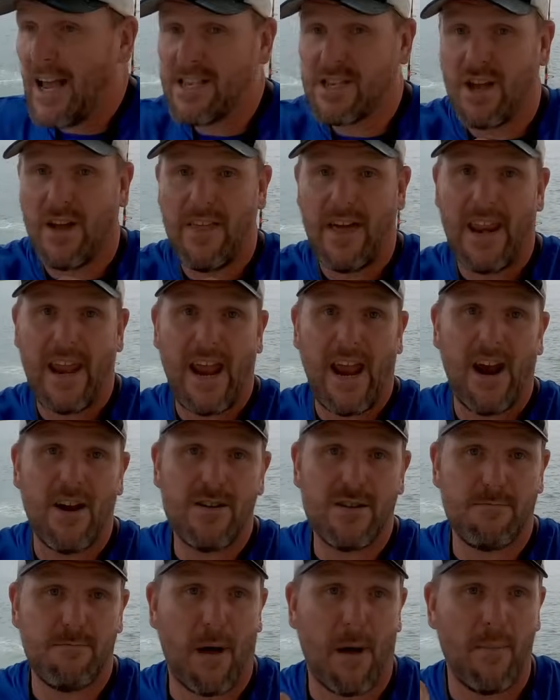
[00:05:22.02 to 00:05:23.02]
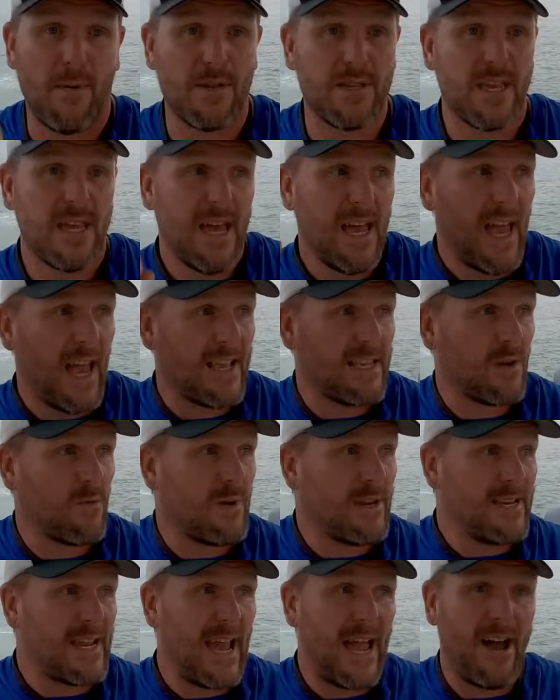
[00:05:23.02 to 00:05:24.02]
I saw that air bubbles as he
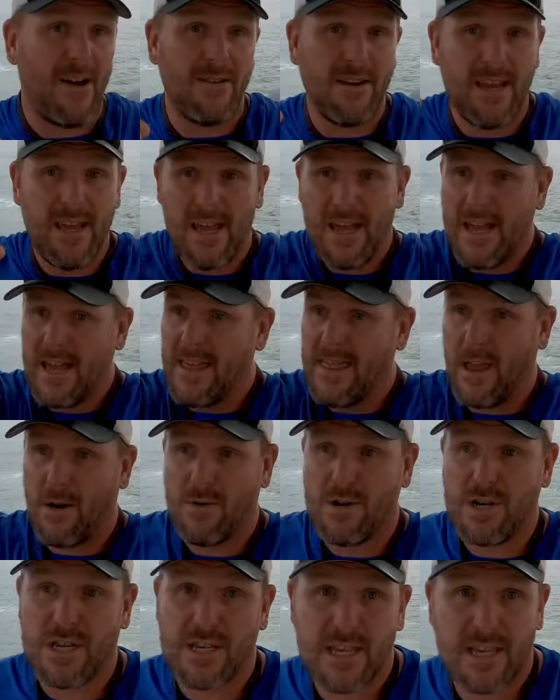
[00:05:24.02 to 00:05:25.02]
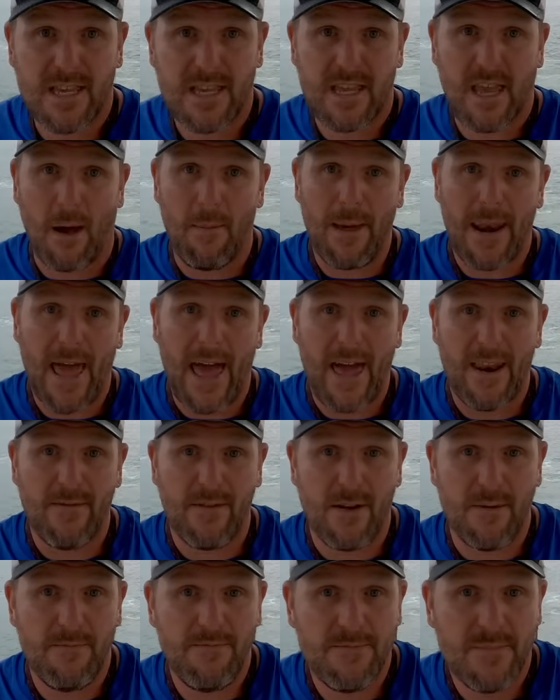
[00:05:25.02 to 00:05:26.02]
went down they were just coming out
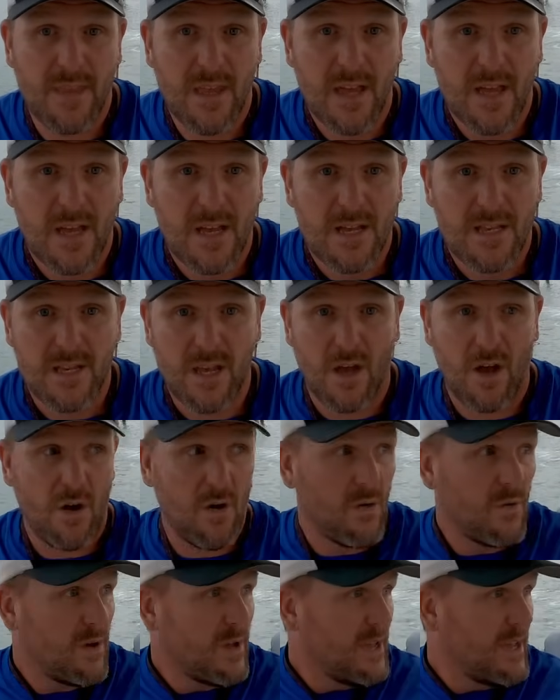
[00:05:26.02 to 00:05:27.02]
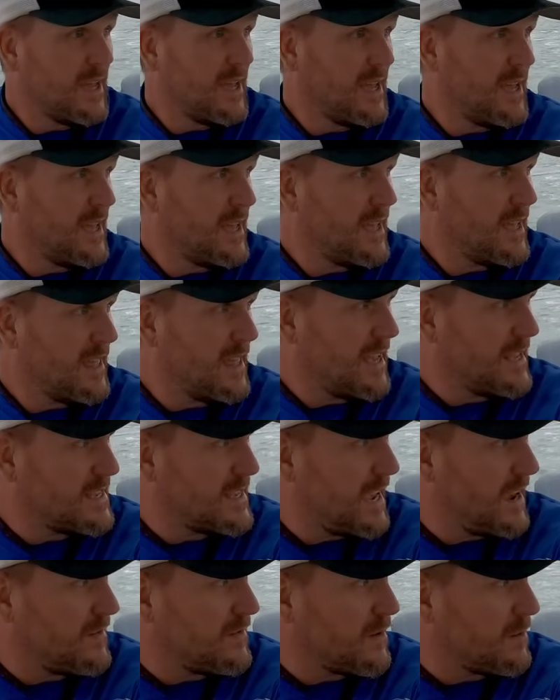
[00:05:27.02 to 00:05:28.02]
of him so that
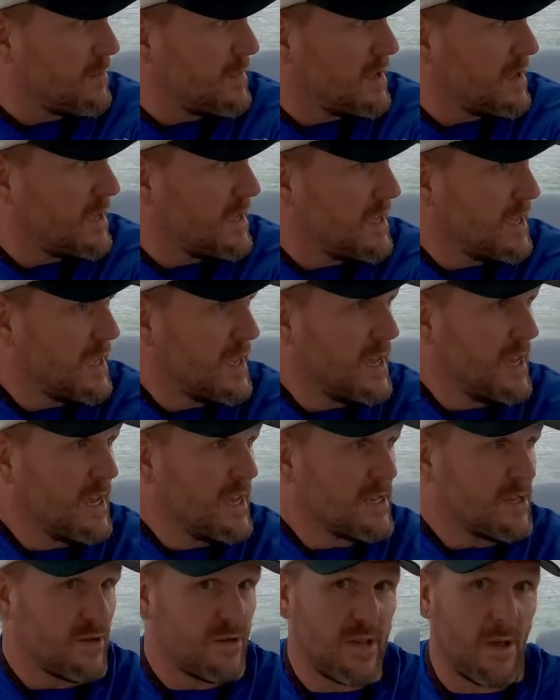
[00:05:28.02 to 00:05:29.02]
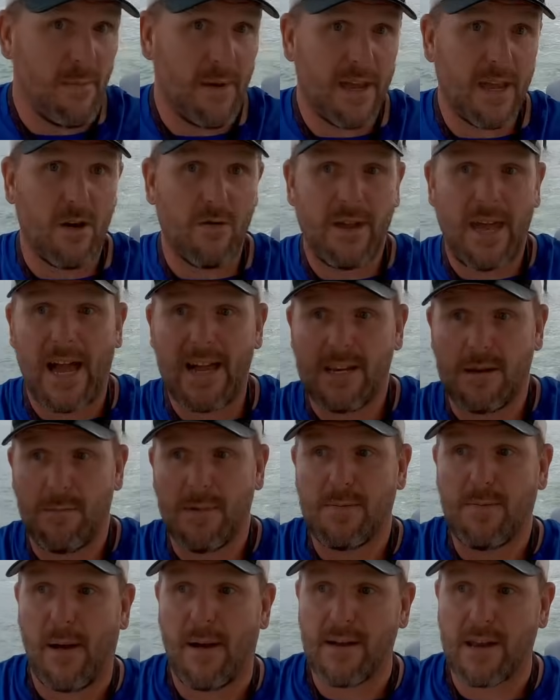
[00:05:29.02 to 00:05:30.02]
saved him. So somebody can go catch
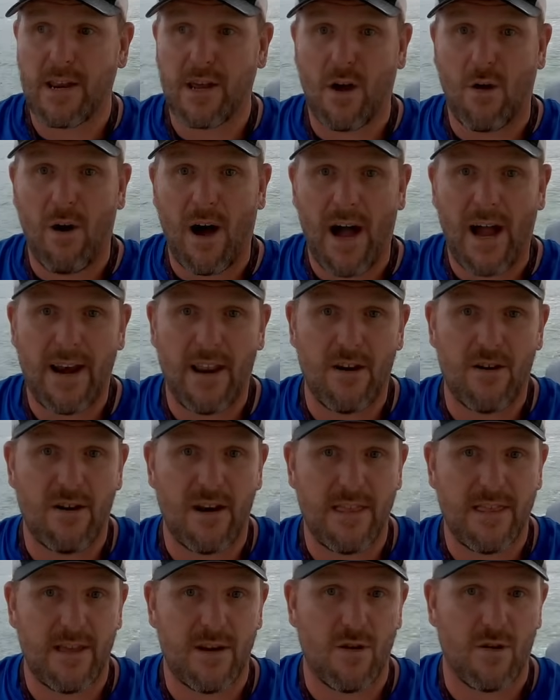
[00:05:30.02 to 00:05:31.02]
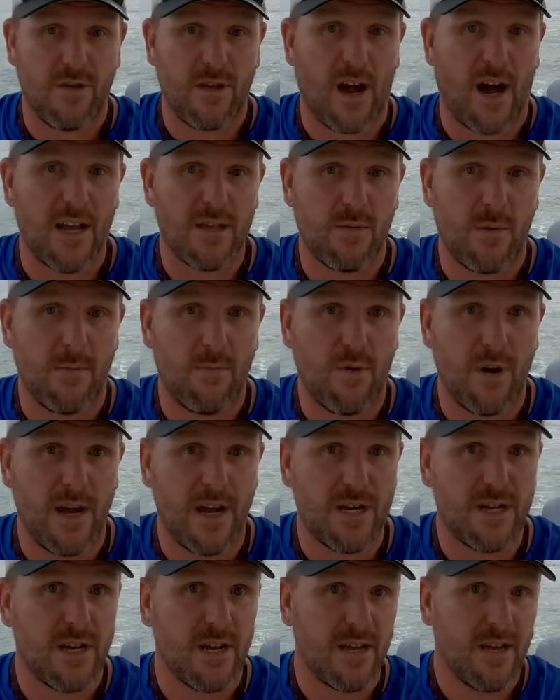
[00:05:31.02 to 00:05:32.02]
him. He's probably gonna go hide underneath the North Causeway
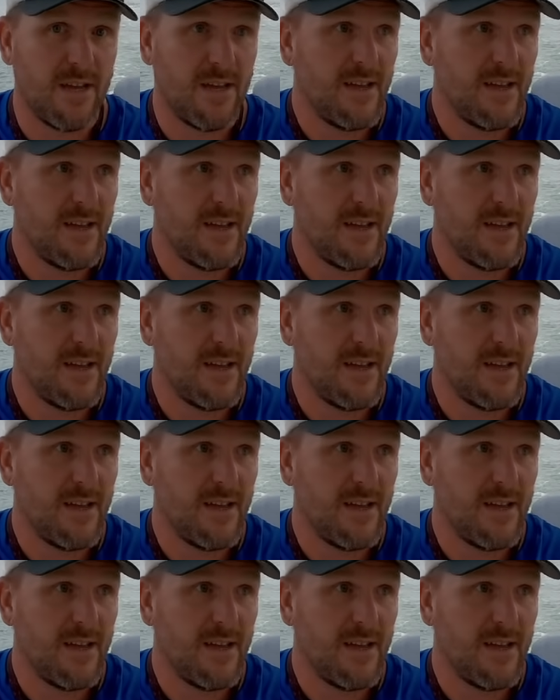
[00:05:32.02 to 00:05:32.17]
Bridge.